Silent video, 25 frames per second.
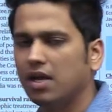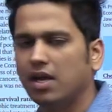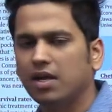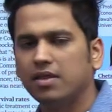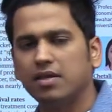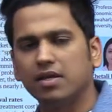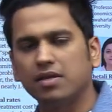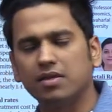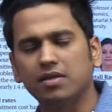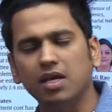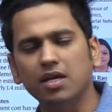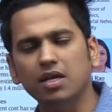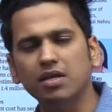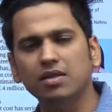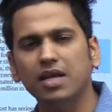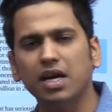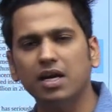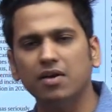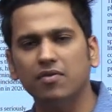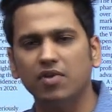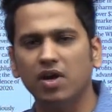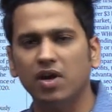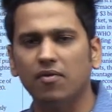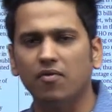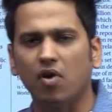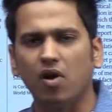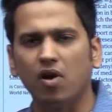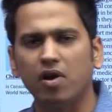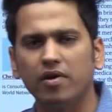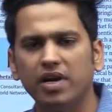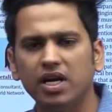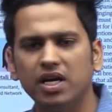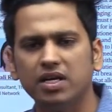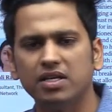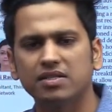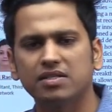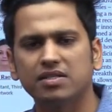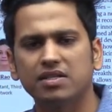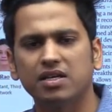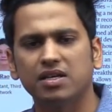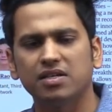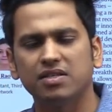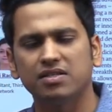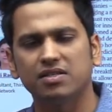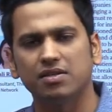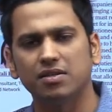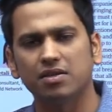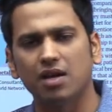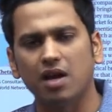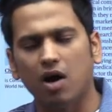The thing that we have already
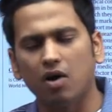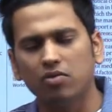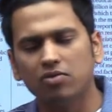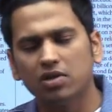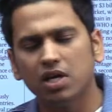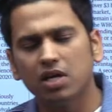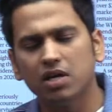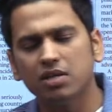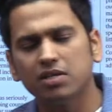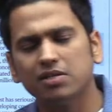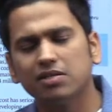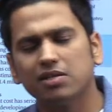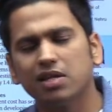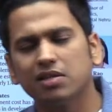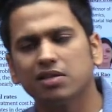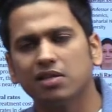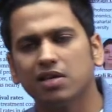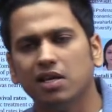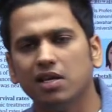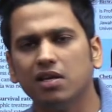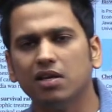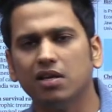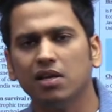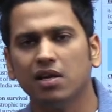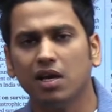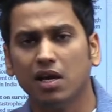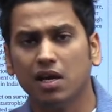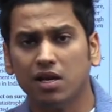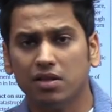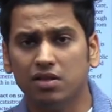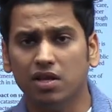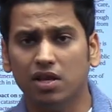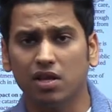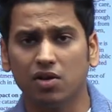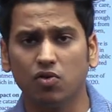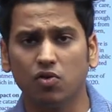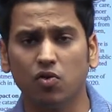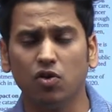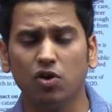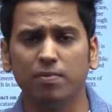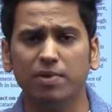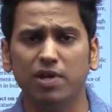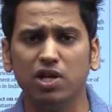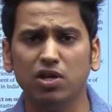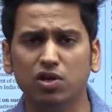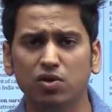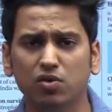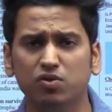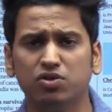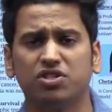discussed, now there is a thing, there could be
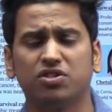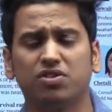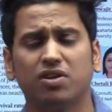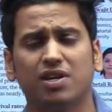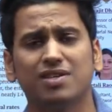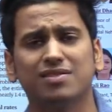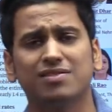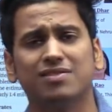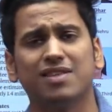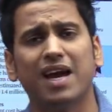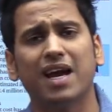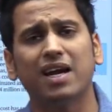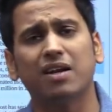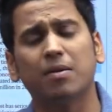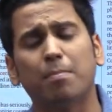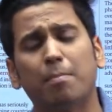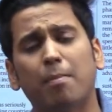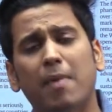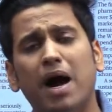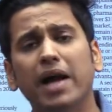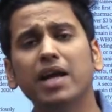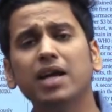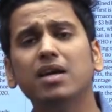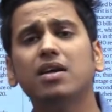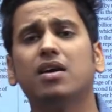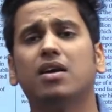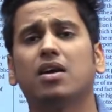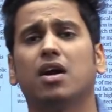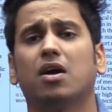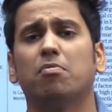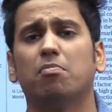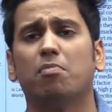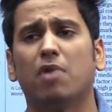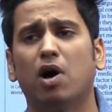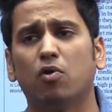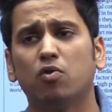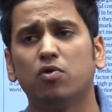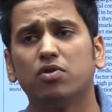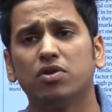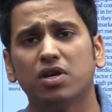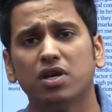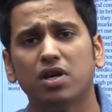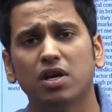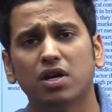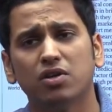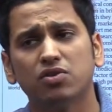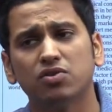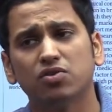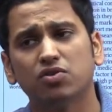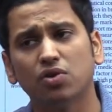new strains that might come out.
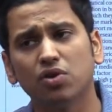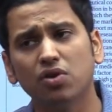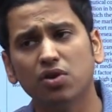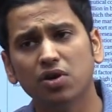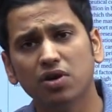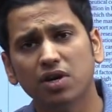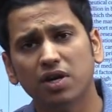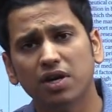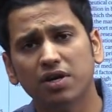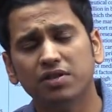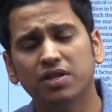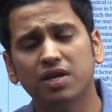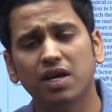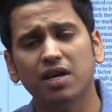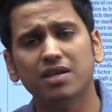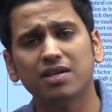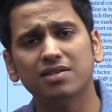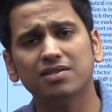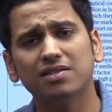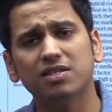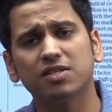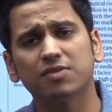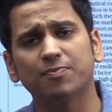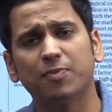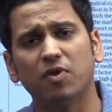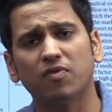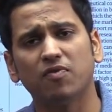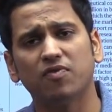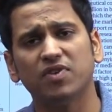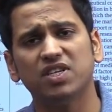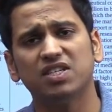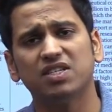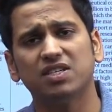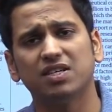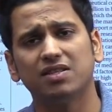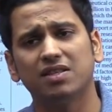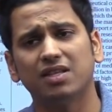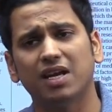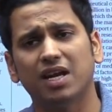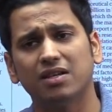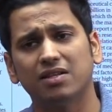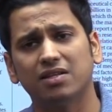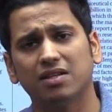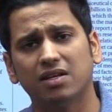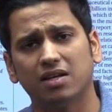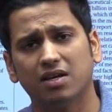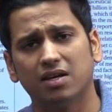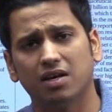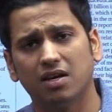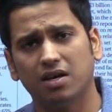So, there is this provision that
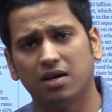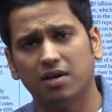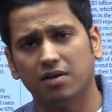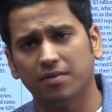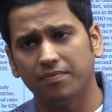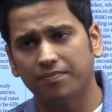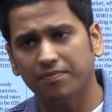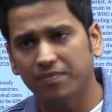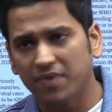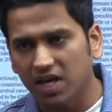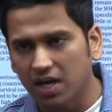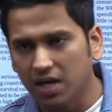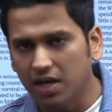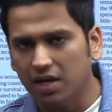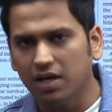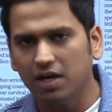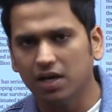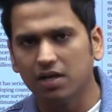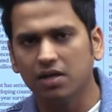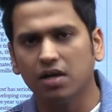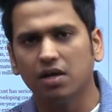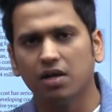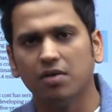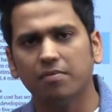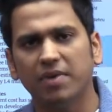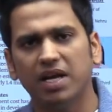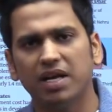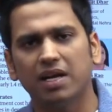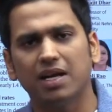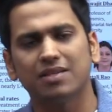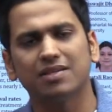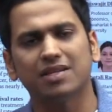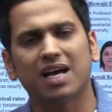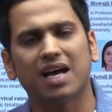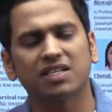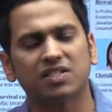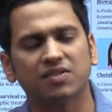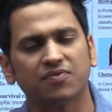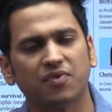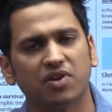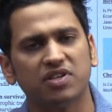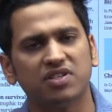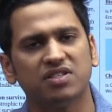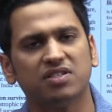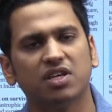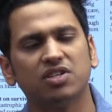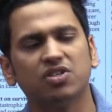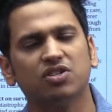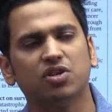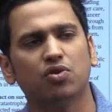the Indian government has asked for is
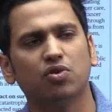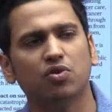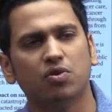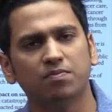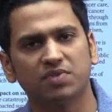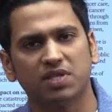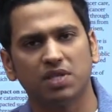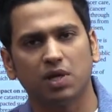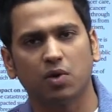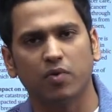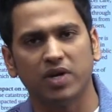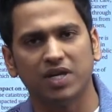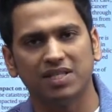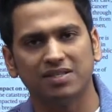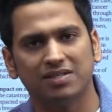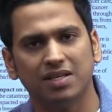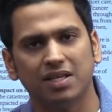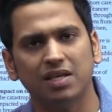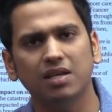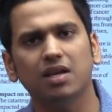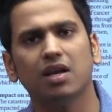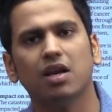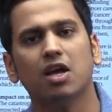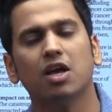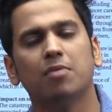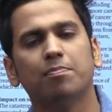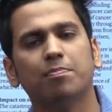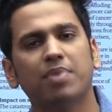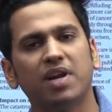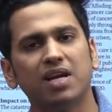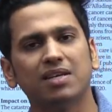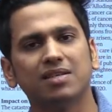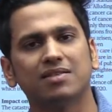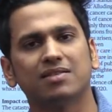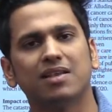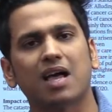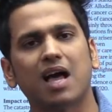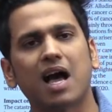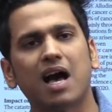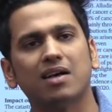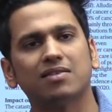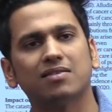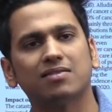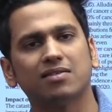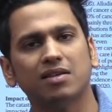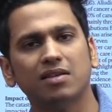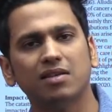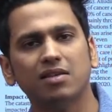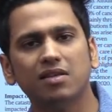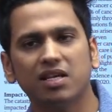the genome sequencing, plus
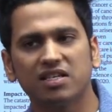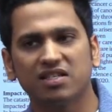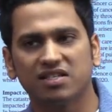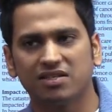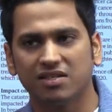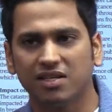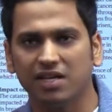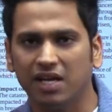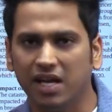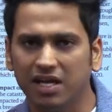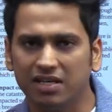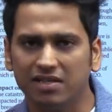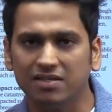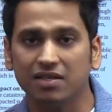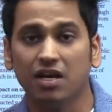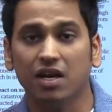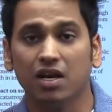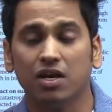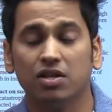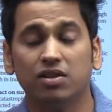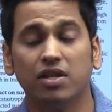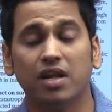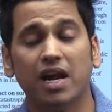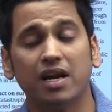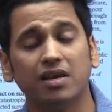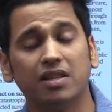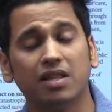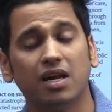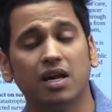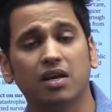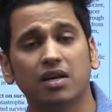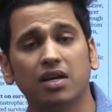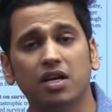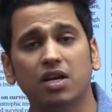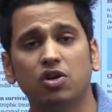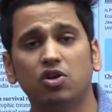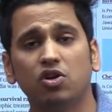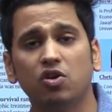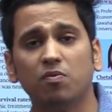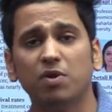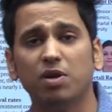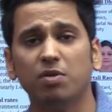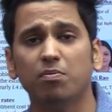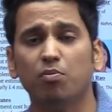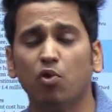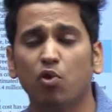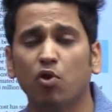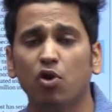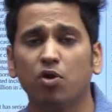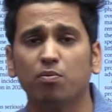asking the states that they need to be
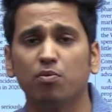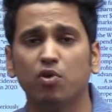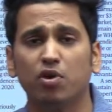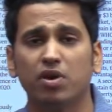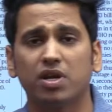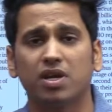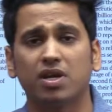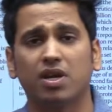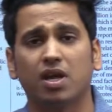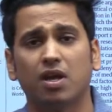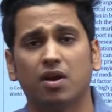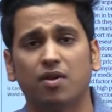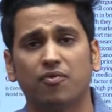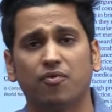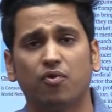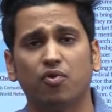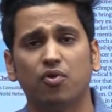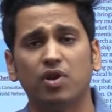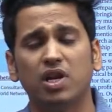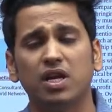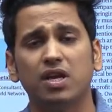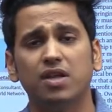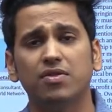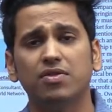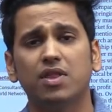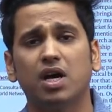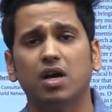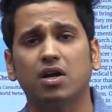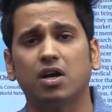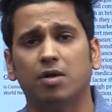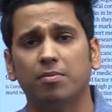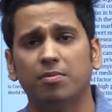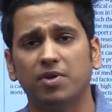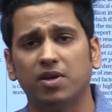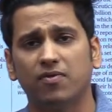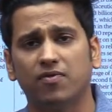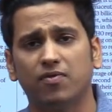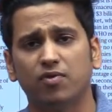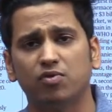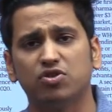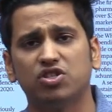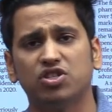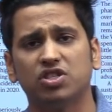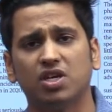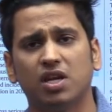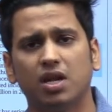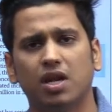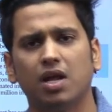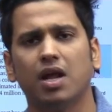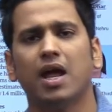more careful in the coming
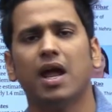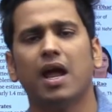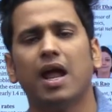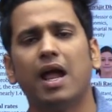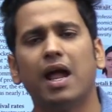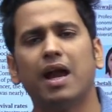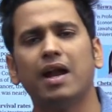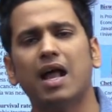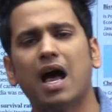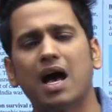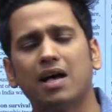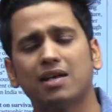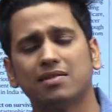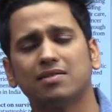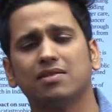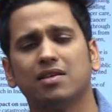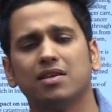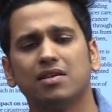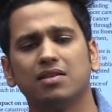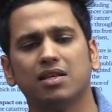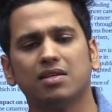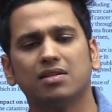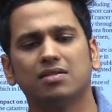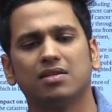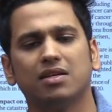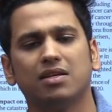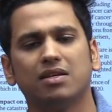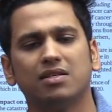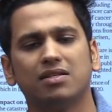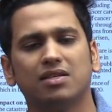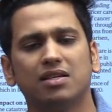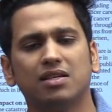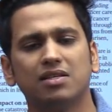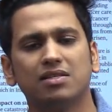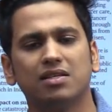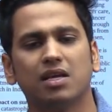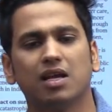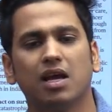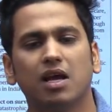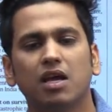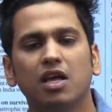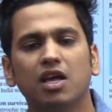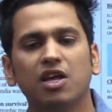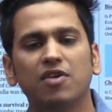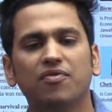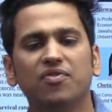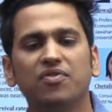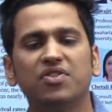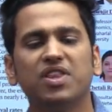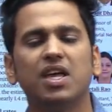future, and asking the citizens,
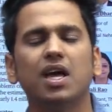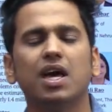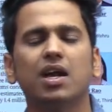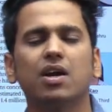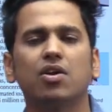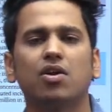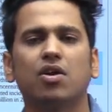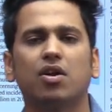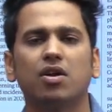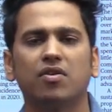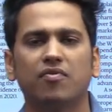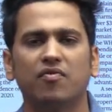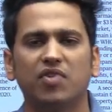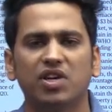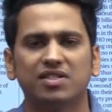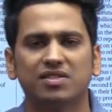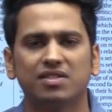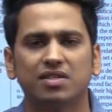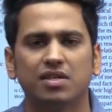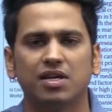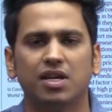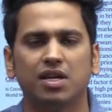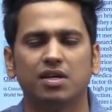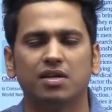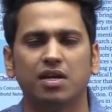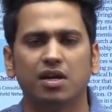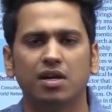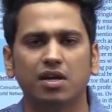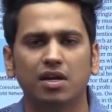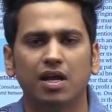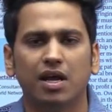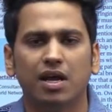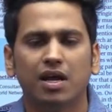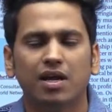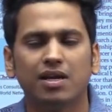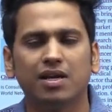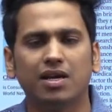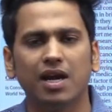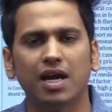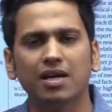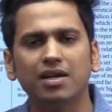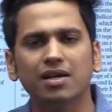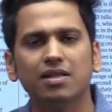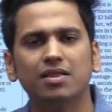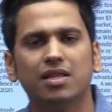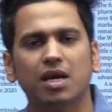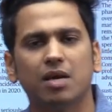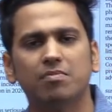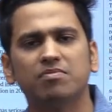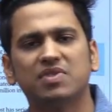if they are not vaccinated,
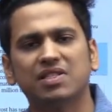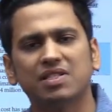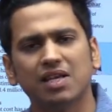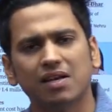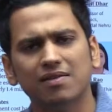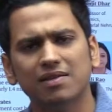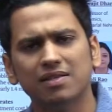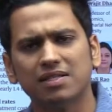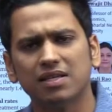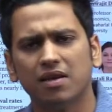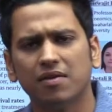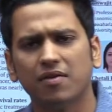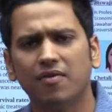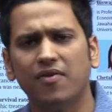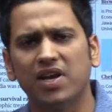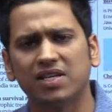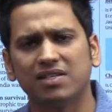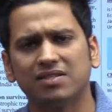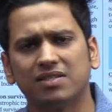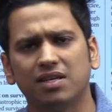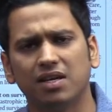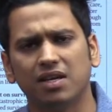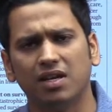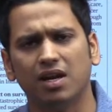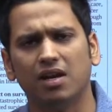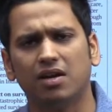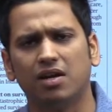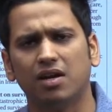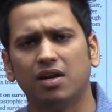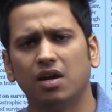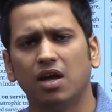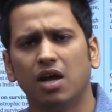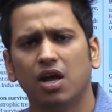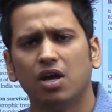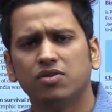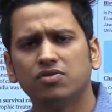get themselves vaccinated.